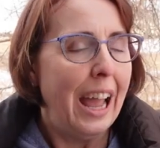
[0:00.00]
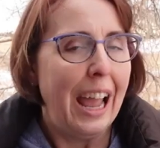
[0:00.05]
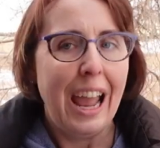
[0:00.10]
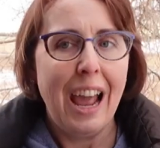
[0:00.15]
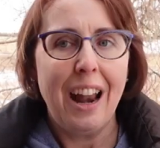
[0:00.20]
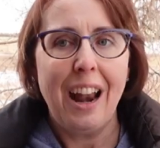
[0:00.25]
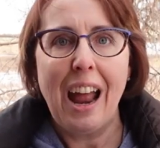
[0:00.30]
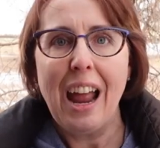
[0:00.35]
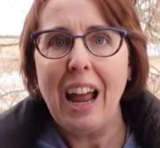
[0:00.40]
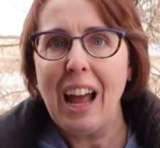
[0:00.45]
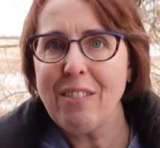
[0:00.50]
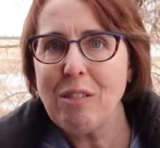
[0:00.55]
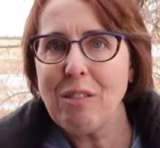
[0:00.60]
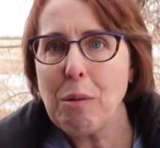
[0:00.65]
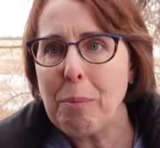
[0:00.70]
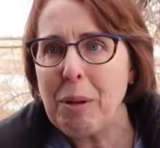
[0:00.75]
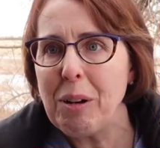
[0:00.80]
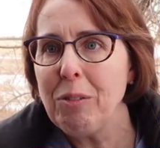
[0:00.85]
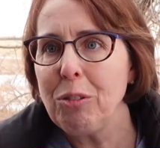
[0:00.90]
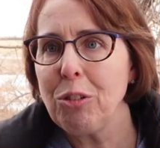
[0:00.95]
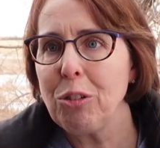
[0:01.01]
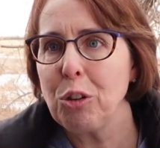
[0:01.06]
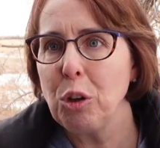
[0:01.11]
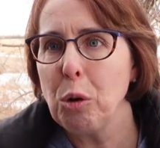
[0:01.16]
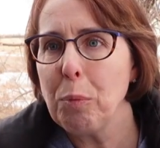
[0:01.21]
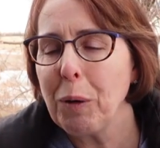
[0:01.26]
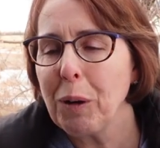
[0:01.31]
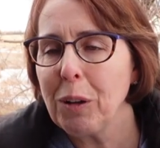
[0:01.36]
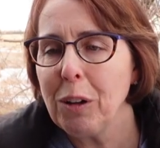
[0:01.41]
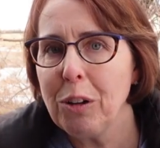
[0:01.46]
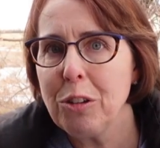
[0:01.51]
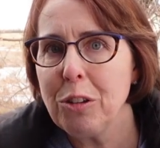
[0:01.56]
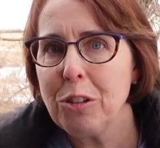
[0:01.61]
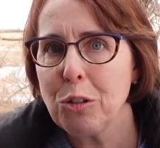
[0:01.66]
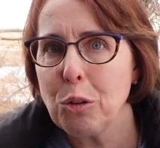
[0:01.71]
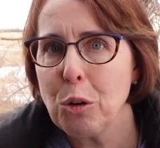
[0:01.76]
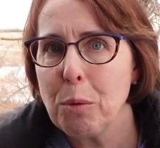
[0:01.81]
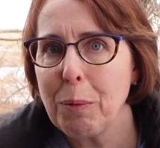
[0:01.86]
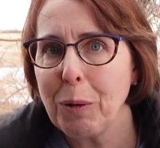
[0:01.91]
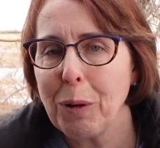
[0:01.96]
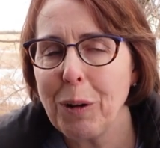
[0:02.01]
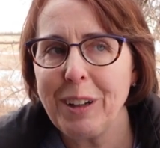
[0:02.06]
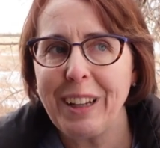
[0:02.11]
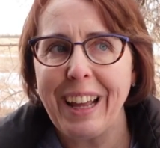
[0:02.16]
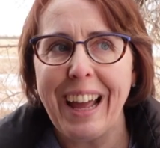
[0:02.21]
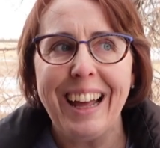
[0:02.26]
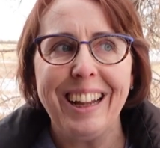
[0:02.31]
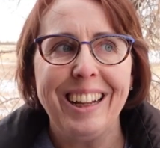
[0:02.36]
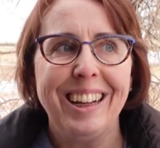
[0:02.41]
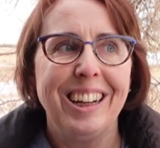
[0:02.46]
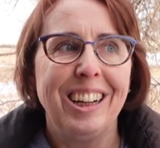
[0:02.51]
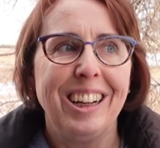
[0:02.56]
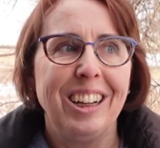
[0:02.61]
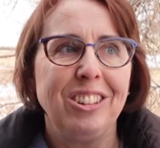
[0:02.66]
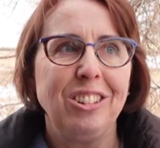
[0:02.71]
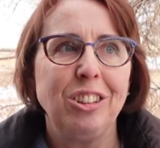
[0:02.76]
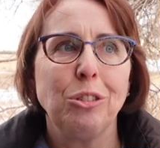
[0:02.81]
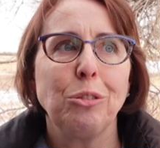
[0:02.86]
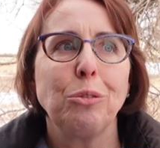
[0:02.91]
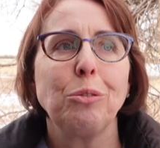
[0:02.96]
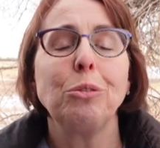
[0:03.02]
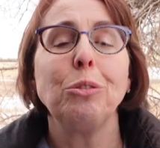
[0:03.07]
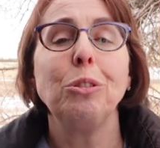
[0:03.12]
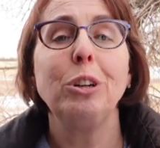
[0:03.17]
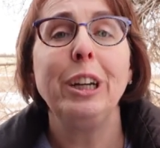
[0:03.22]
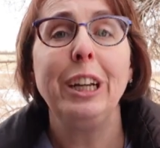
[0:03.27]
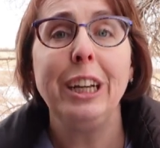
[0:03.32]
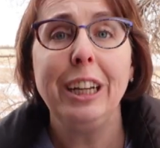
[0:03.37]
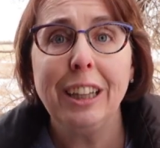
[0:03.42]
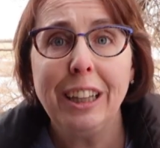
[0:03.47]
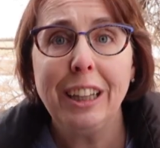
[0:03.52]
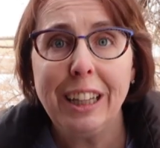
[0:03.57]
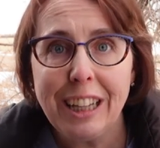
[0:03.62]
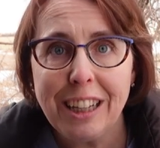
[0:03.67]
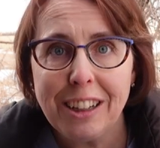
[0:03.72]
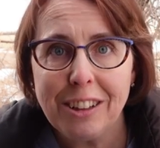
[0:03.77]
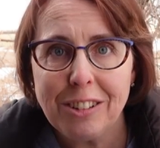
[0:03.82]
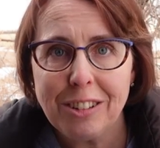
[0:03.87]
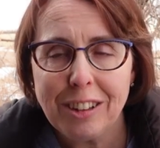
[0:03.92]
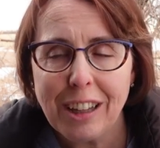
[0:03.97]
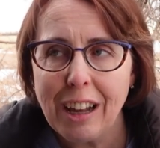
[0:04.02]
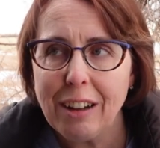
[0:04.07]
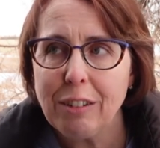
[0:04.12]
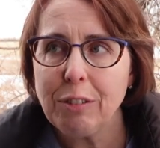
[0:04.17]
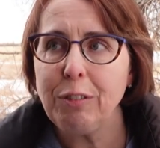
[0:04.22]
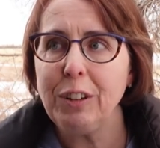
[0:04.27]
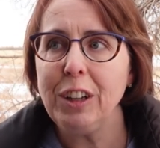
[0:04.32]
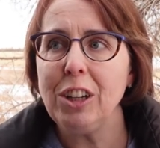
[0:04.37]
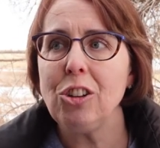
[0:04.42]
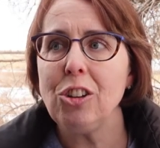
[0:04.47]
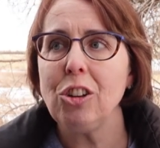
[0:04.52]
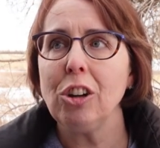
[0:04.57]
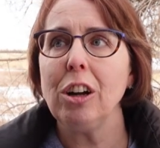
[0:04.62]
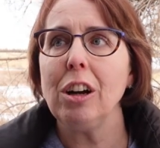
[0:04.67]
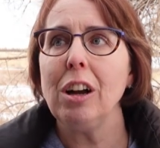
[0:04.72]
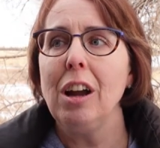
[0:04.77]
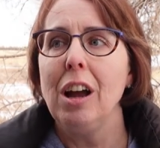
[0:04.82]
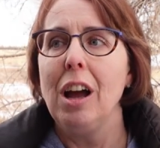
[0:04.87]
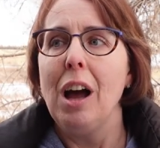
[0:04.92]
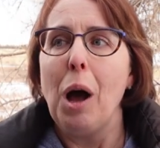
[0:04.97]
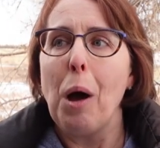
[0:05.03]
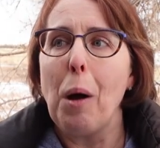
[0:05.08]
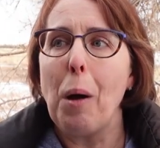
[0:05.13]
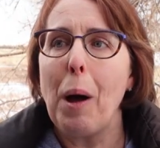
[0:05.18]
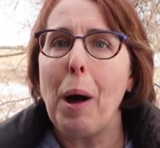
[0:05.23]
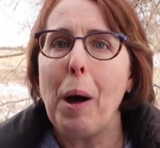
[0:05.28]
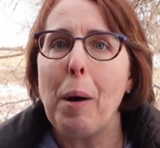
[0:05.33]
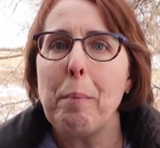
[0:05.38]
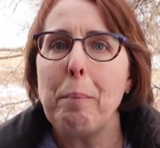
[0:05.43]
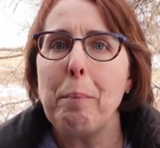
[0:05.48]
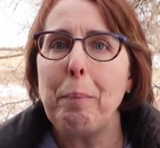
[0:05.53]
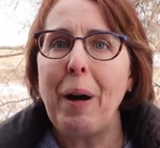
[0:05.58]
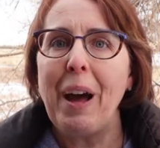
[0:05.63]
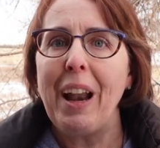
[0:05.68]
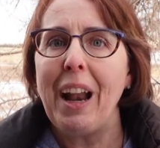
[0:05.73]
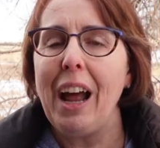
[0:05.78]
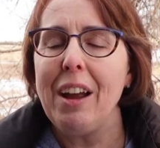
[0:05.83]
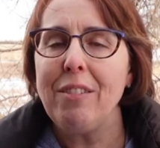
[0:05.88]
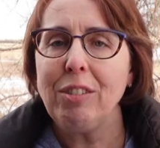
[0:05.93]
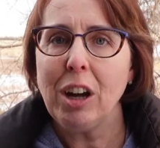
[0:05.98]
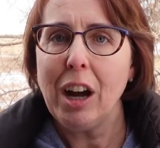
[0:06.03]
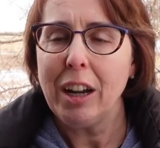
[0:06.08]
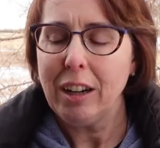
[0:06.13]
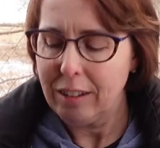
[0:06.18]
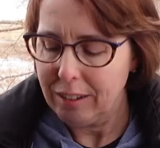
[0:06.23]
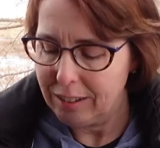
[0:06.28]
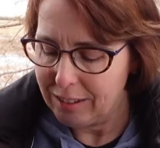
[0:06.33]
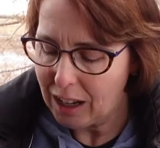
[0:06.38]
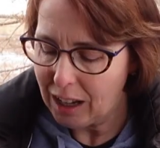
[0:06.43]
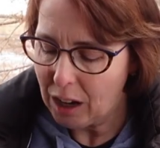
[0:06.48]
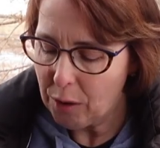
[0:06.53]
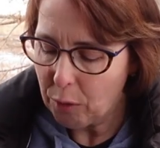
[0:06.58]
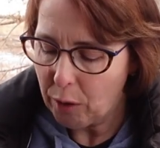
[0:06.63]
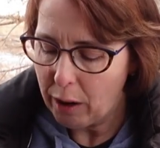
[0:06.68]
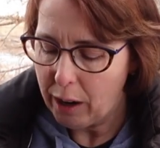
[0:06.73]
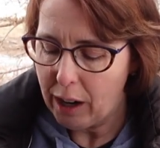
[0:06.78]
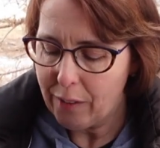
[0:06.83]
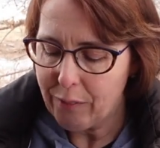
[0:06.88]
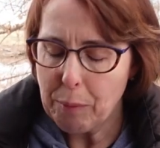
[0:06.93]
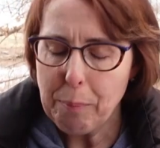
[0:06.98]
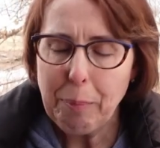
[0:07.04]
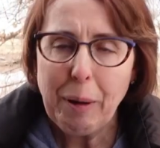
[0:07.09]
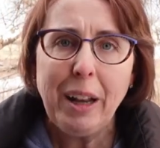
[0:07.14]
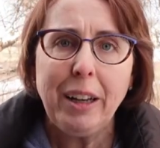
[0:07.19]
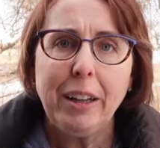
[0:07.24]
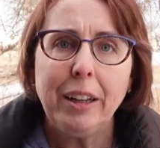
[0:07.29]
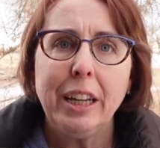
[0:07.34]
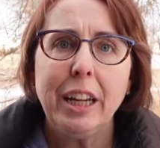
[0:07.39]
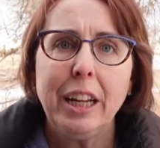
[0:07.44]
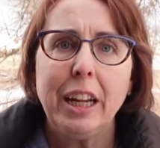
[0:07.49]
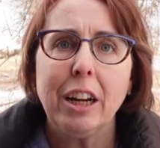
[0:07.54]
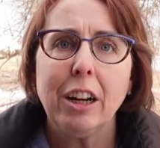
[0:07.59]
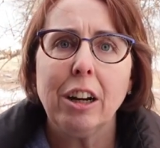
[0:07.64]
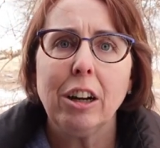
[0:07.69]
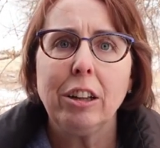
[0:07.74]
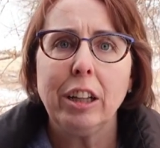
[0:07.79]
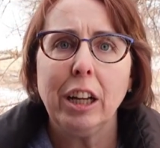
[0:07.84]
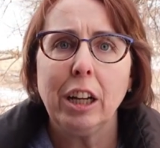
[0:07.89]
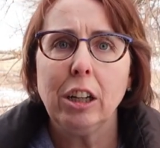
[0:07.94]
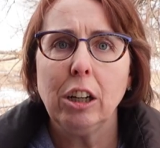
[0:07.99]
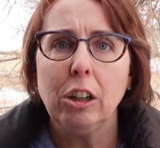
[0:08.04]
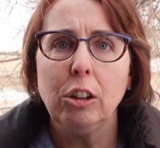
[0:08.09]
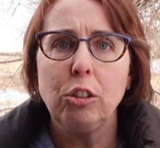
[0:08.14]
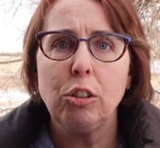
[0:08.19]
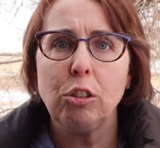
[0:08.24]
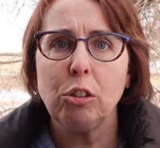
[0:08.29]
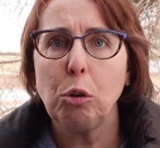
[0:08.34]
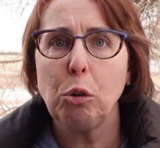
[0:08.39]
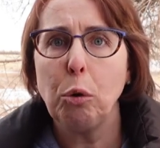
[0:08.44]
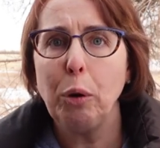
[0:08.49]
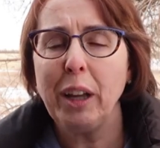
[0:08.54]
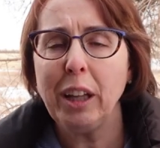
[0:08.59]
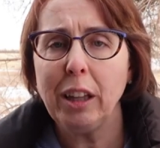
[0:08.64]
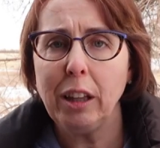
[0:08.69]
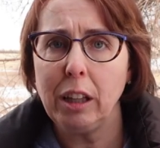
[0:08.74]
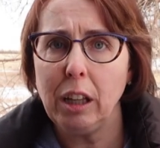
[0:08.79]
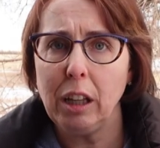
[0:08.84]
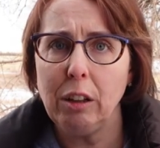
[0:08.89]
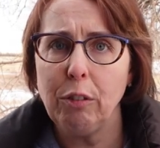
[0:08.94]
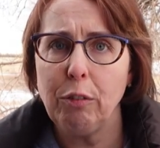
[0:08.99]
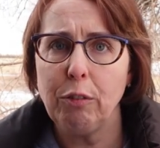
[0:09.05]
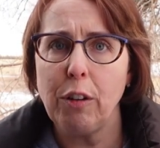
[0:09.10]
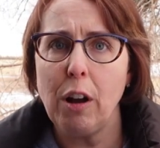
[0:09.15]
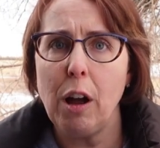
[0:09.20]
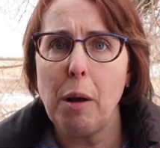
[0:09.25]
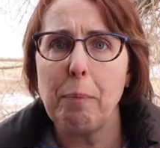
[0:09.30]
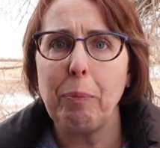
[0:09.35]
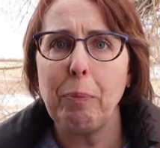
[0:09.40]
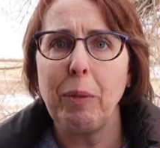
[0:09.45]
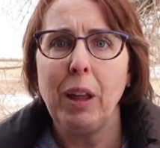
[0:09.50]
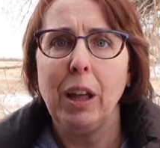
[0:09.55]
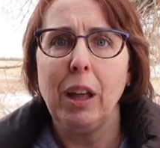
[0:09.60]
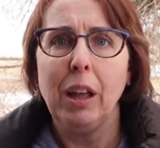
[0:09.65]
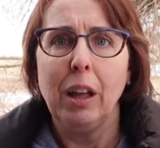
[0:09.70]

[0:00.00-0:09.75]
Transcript: And I haven't been super close to a bird yet to really use that feature, but I've got it set where I have a button here that goes quickly from